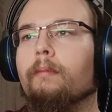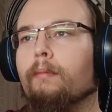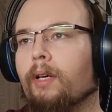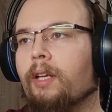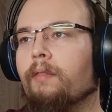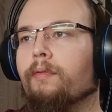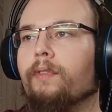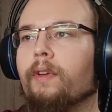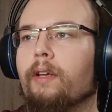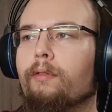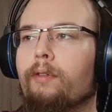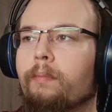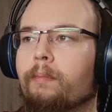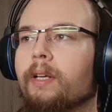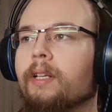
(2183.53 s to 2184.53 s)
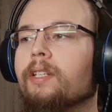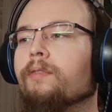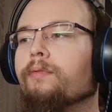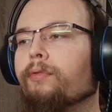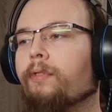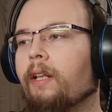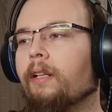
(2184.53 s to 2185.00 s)
My very
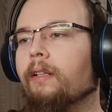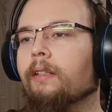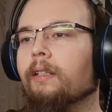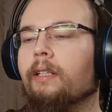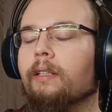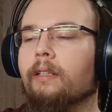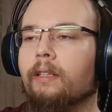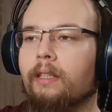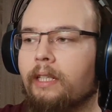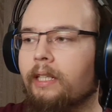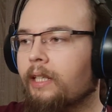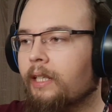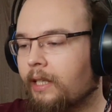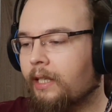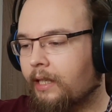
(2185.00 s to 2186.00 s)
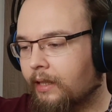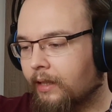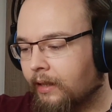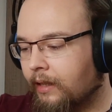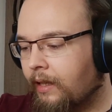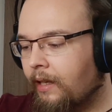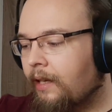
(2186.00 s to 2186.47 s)
best friend
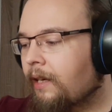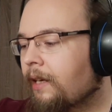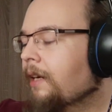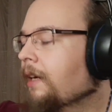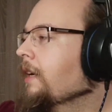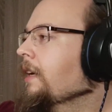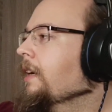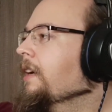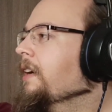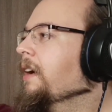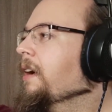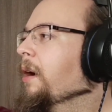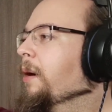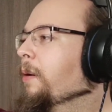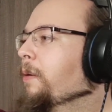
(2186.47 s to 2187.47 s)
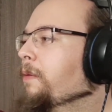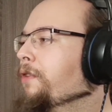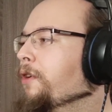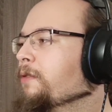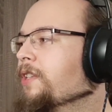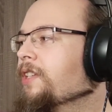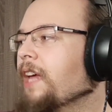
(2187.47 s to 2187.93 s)
indeed. All
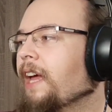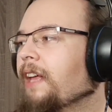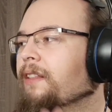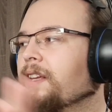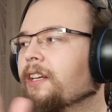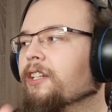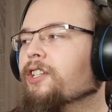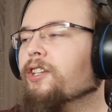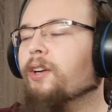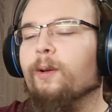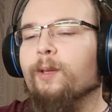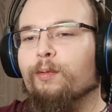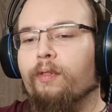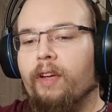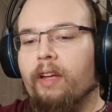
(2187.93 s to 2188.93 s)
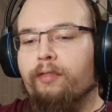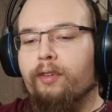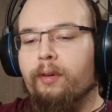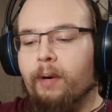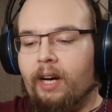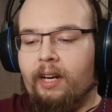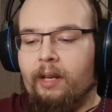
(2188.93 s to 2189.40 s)
those ending shots with
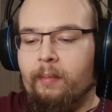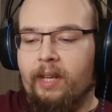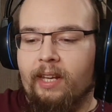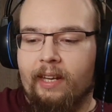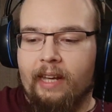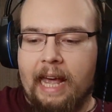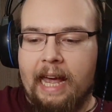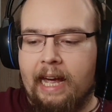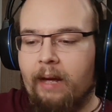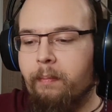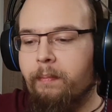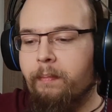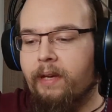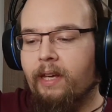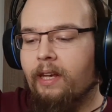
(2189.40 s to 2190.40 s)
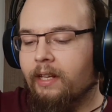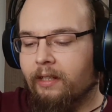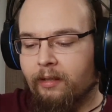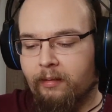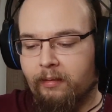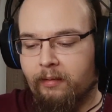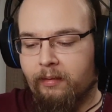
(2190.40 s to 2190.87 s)
everybody being happy
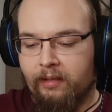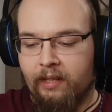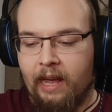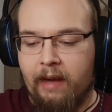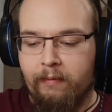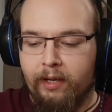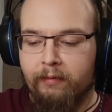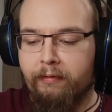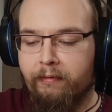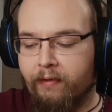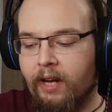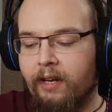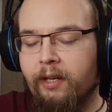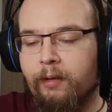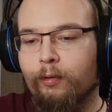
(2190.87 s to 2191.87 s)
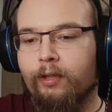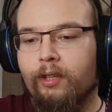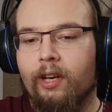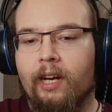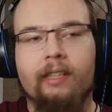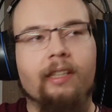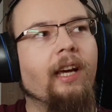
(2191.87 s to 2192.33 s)
and having fun and
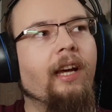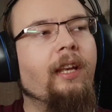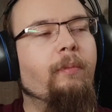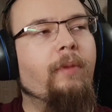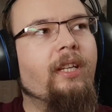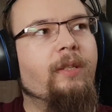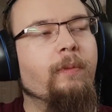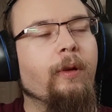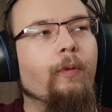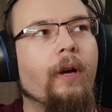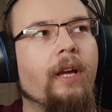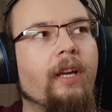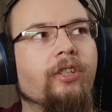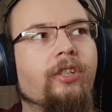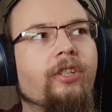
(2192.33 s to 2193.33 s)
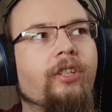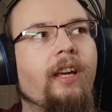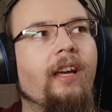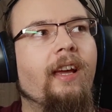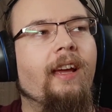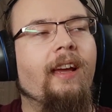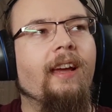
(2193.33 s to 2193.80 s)
whatnot kind of makes me
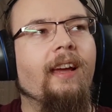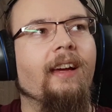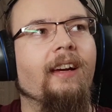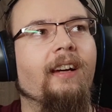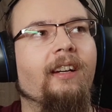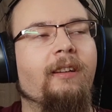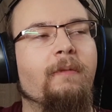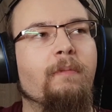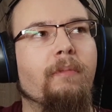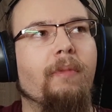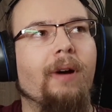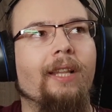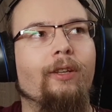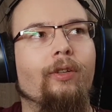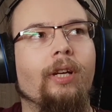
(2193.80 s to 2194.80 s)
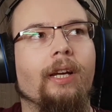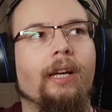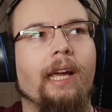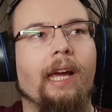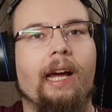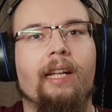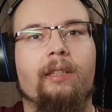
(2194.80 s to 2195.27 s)
wish
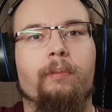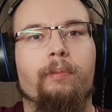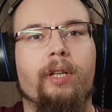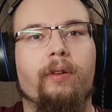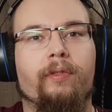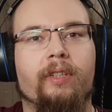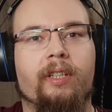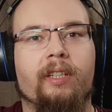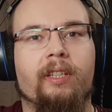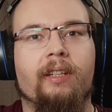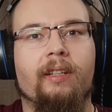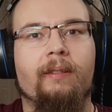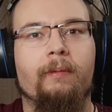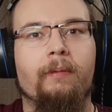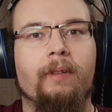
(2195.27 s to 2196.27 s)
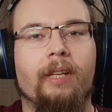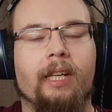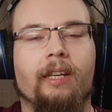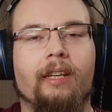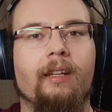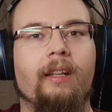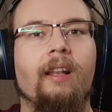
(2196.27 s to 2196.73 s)
Madoka got a bit of a
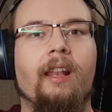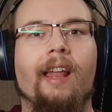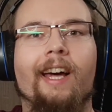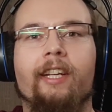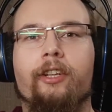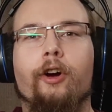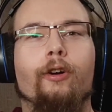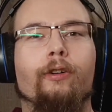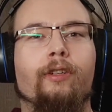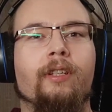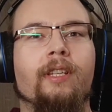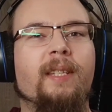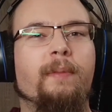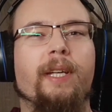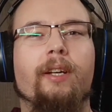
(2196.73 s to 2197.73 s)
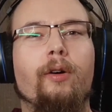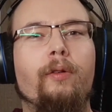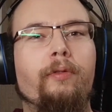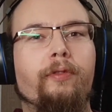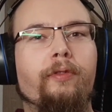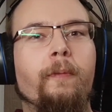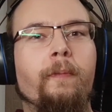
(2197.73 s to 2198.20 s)
like light-hearted
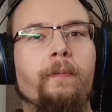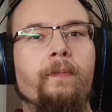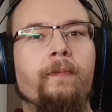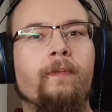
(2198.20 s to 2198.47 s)
spin-off.